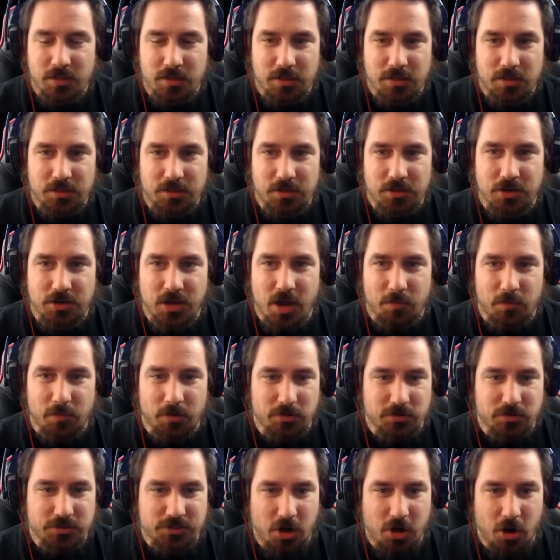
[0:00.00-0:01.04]
The
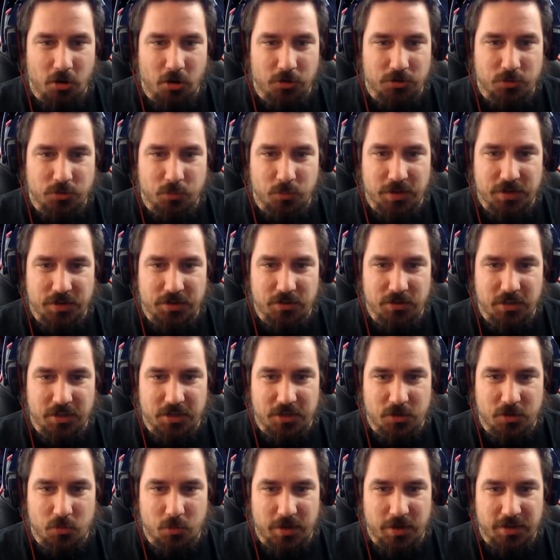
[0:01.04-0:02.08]
numbers are
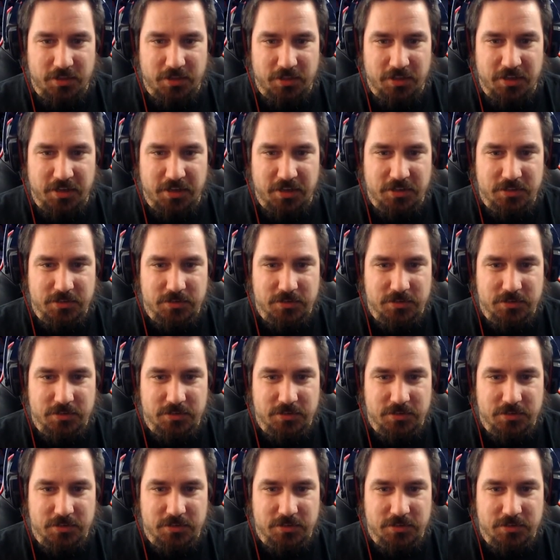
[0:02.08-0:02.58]
dwindling quickly.